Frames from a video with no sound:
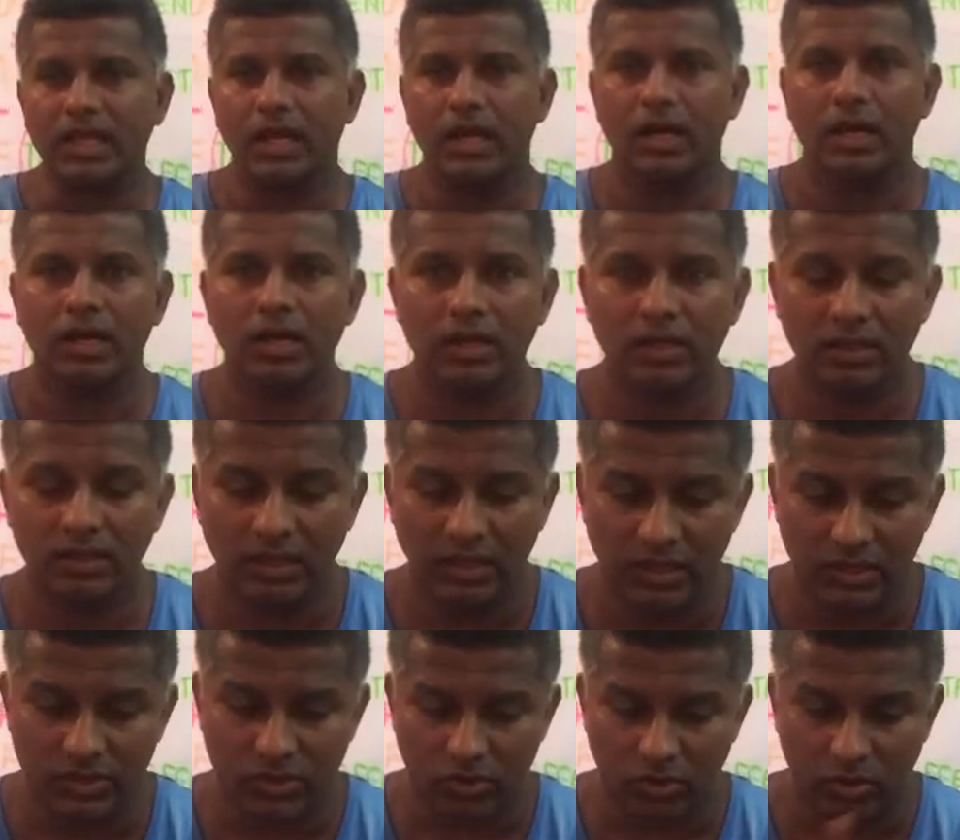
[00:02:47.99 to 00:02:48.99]
Uh,
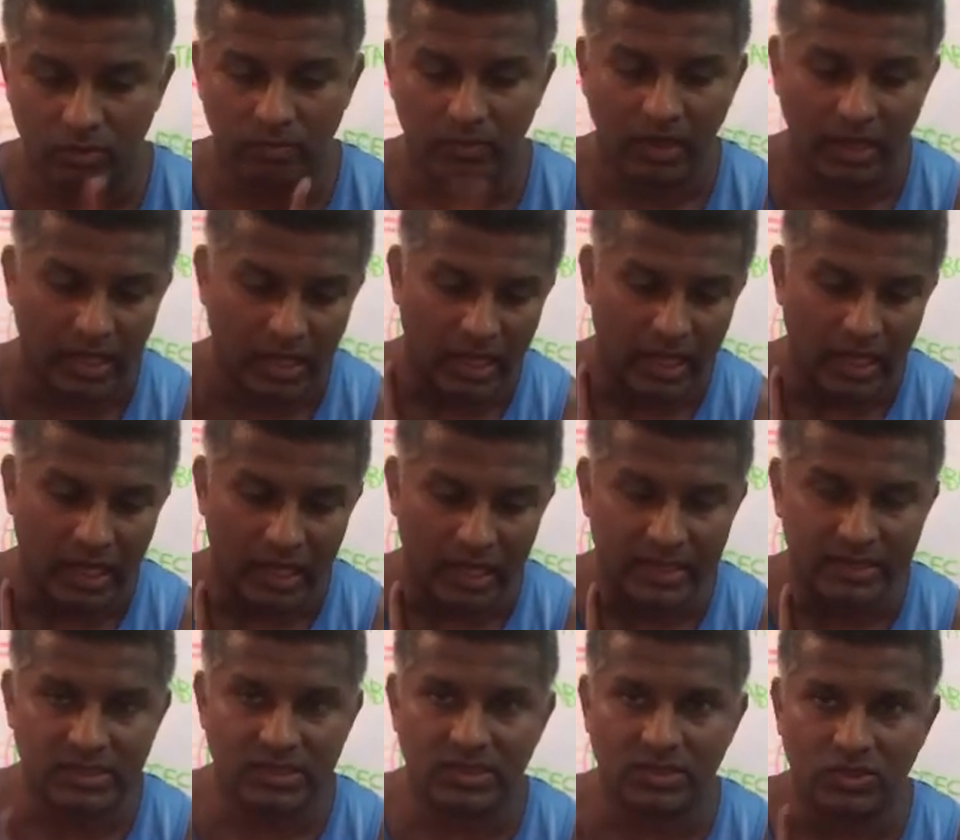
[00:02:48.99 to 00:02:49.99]
so
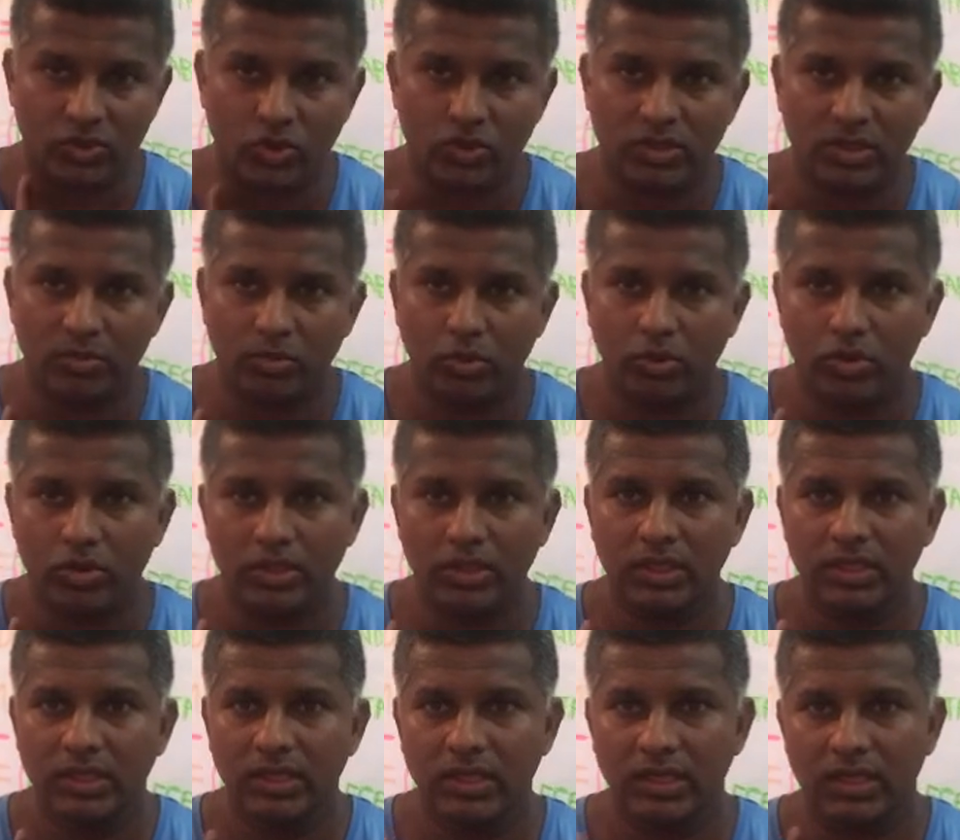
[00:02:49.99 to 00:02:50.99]
let's go to the board.
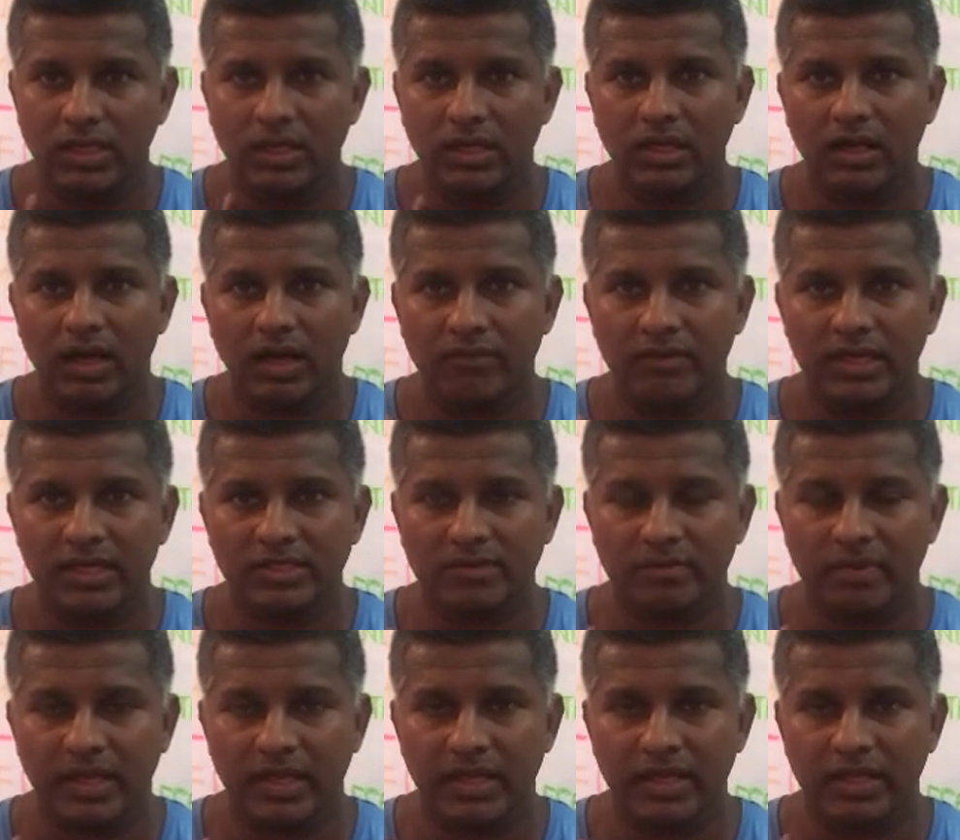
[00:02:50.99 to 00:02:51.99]
Uh, I will
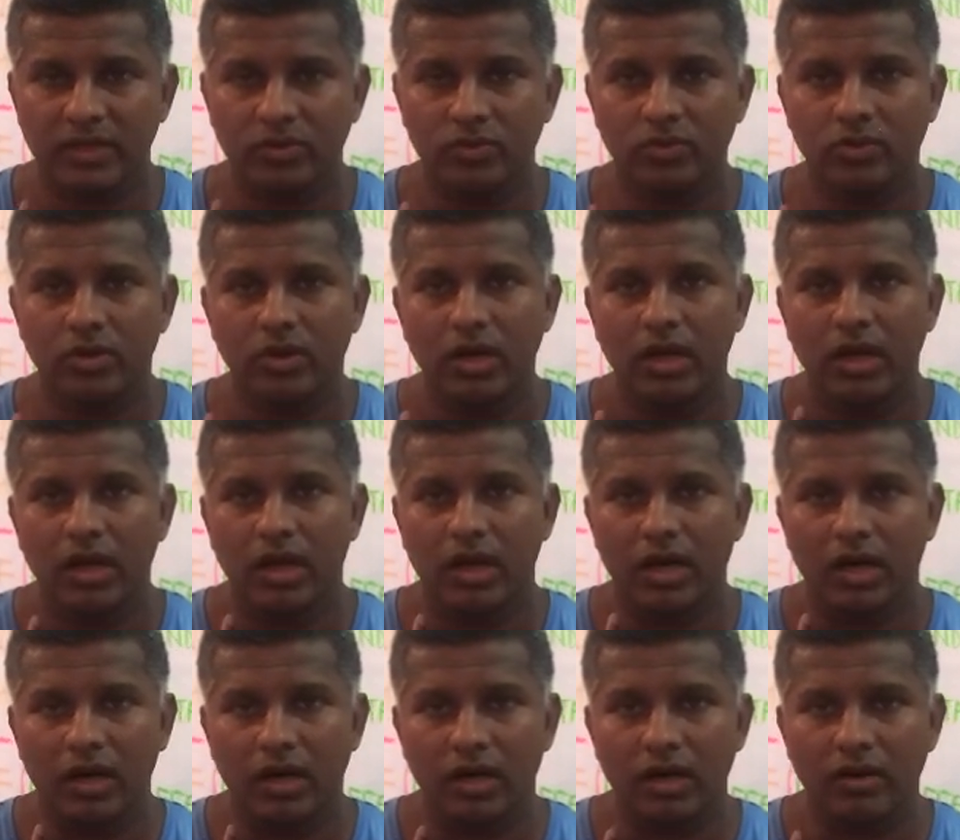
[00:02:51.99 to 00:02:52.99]
explain you
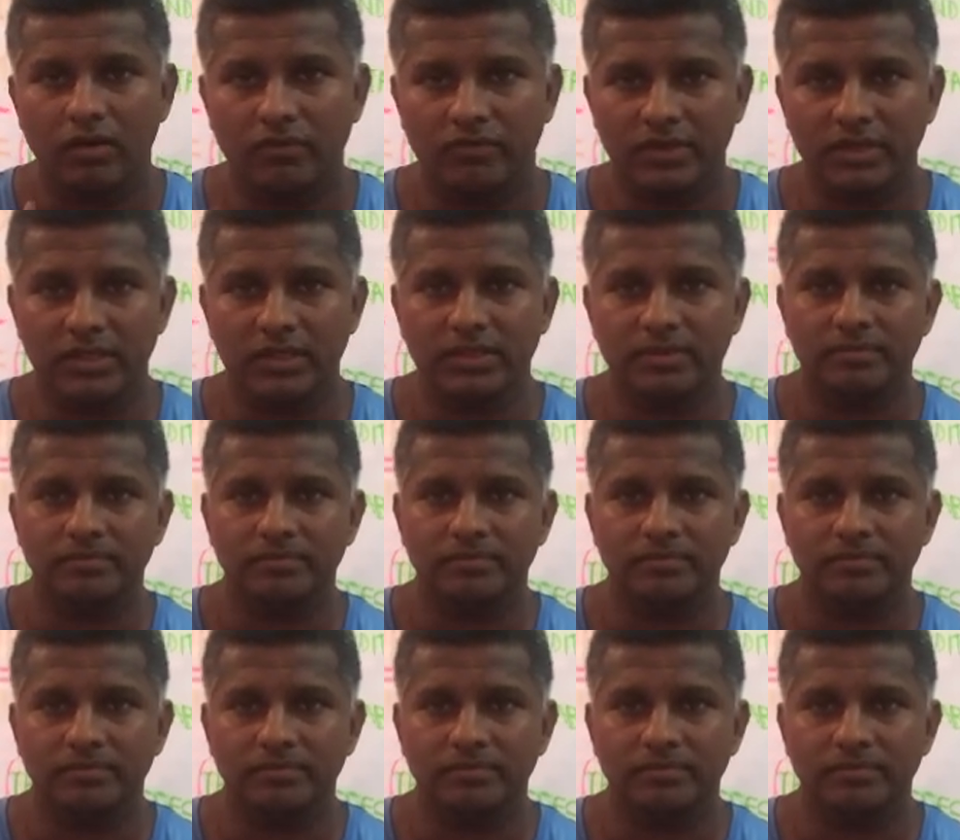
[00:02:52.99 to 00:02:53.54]
uh, further.